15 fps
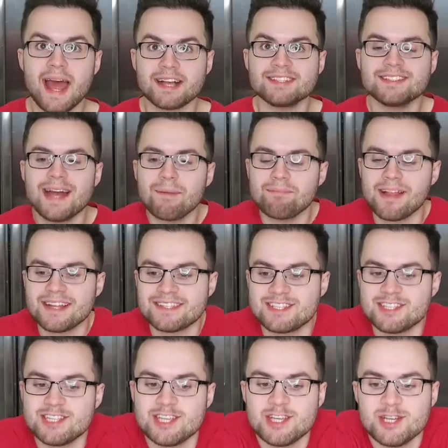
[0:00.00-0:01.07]
Next up, let's
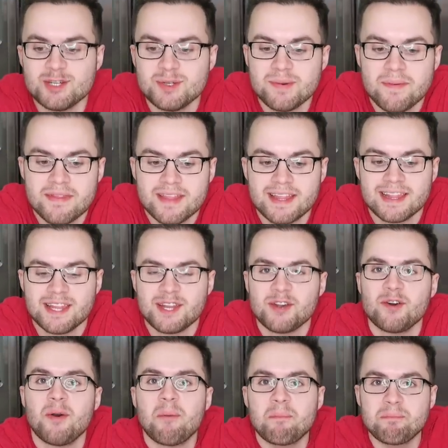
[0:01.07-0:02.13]
do the
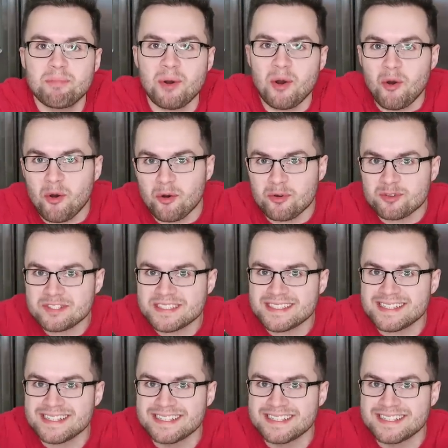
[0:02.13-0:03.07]
little bowls